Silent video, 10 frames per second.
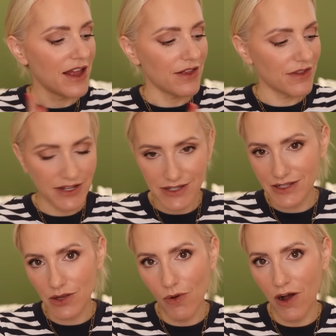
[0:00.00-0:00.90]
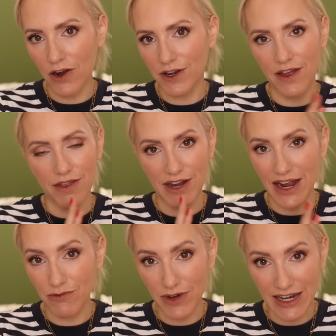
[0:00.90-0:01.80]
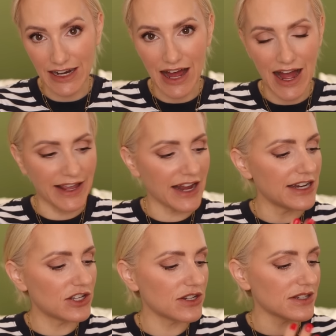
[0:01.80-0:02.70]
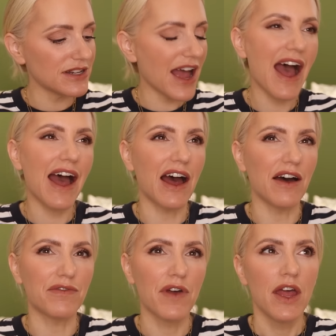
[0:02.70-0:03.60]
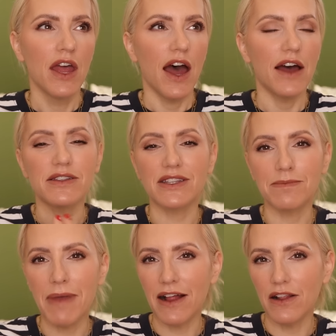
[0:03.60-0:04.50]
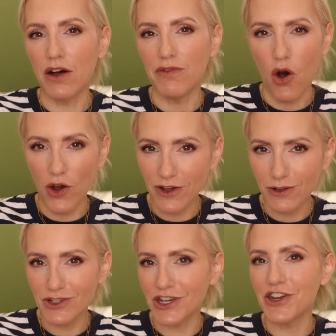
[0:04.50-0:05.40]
This is the one that I really like, and it doesn't have a smell of oils.